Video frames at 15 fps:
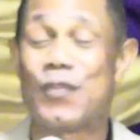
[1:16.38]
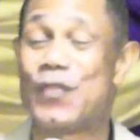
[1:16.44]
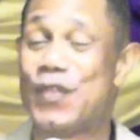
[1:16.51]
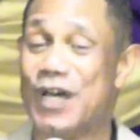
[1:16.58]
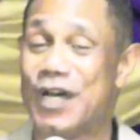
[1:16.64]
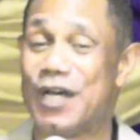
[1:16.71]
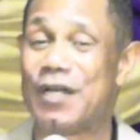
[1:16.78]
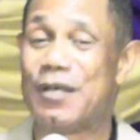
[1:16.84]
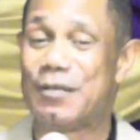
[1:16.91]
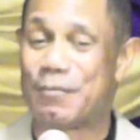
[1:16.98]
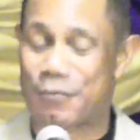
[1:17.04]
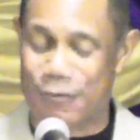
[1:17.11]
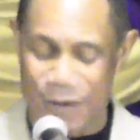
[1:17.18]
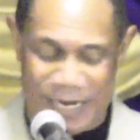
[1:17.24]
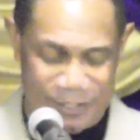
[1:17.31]
The
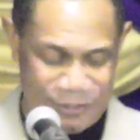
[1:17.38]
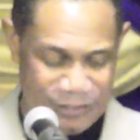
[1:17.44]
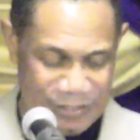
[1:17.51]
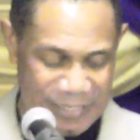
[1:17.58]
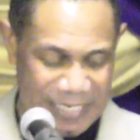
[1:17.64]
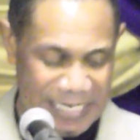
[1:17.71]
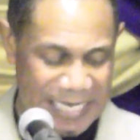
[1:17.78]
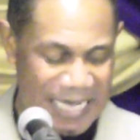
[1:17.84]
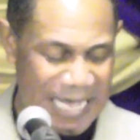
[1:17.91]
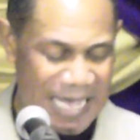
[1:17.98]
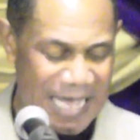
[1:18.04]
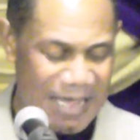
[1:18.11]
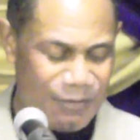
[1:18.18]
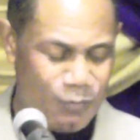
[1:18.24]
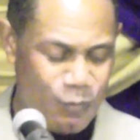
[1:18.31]
present. And
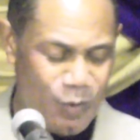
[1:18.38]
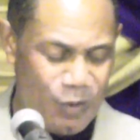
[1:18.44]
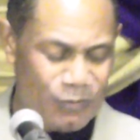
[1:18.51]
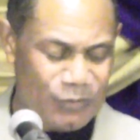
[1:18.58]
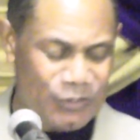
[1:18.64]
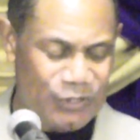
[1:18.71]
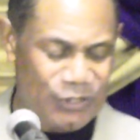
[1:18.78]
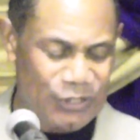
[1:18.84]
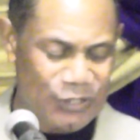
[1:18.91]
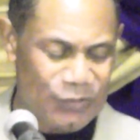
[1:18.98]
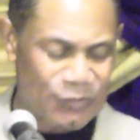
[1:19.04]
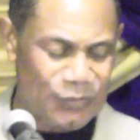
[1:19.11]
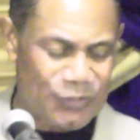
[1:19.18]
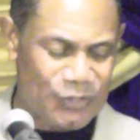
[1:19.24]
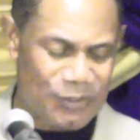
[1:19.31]
God wants
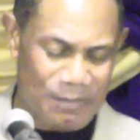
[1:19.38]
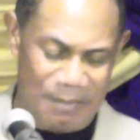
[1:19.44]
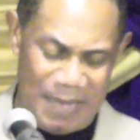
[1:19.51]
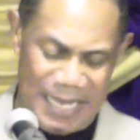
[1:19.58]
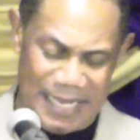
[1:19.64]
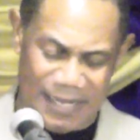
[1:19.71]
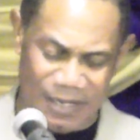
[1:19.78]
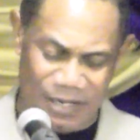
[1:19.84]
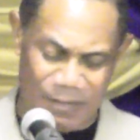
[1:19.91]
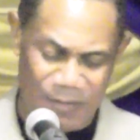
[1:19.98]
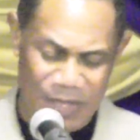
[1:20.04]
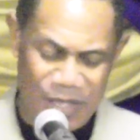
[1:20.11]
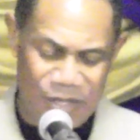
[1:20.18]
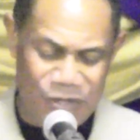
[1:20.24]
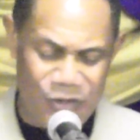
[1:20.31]
you to make
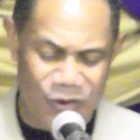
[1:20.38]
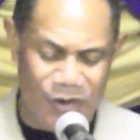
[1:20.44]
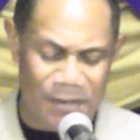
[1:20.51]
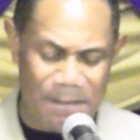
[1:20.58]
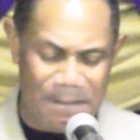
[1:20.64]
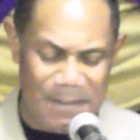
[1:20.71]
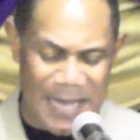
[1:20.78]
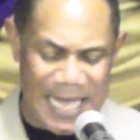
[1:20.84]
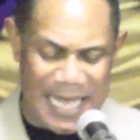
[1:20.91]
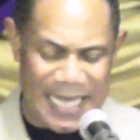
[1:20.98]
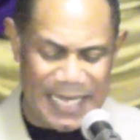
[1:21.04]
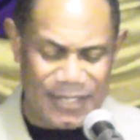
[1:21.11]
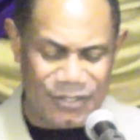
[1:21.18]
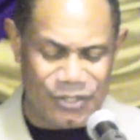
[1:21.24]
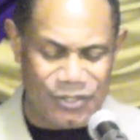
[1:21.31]
up your
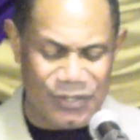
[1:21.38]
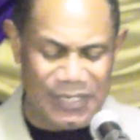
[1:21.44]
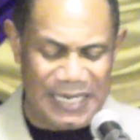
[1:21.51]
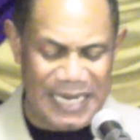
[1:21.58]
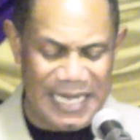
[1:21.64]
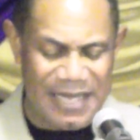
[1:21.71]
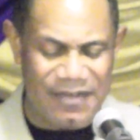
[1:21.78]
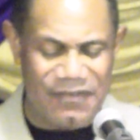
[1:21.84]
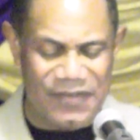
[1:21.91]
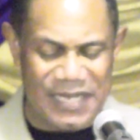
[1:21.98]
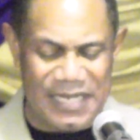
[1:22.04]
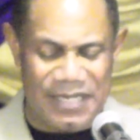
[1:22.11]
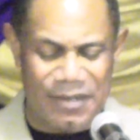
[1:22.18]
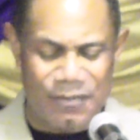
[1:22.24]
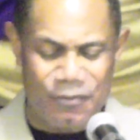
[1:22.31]
mind to live
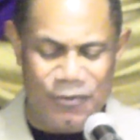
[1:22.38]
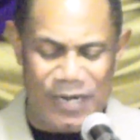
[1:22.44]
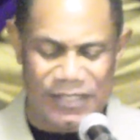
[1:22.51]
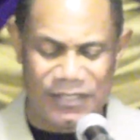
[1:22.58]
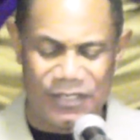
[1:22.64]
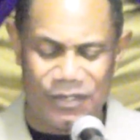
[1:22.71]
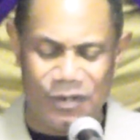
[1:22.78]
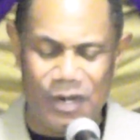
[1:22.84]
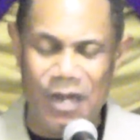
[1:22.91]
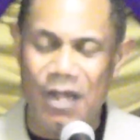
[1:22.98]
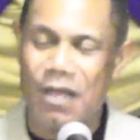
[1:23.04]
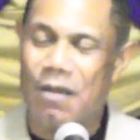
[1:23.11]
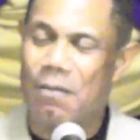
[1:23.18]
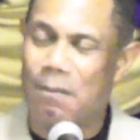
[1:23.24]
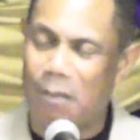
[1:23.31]
in the present
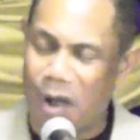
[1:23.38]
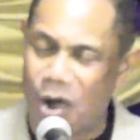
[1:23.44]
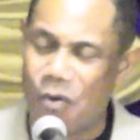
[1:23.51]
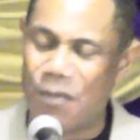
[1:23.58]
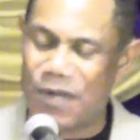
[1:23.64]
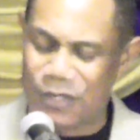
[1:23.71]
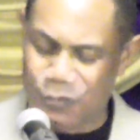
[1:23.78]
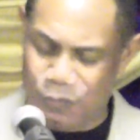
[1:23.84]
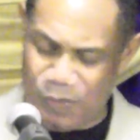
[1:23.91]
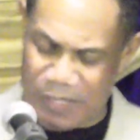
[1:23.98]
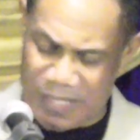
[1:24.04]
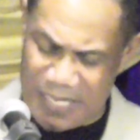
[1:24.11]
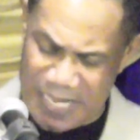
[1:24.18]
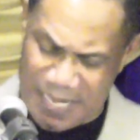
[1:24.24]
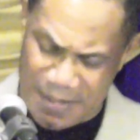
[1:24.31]
moment
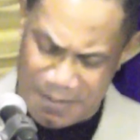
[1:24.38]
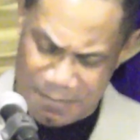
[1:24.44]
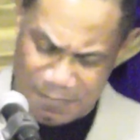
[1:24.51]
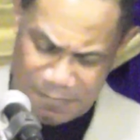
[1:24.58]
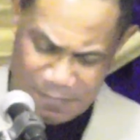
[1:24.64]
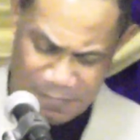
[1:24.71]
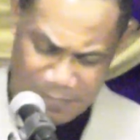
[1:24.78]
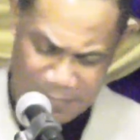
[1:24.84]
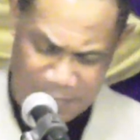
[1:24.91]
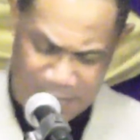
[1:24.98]
with Him,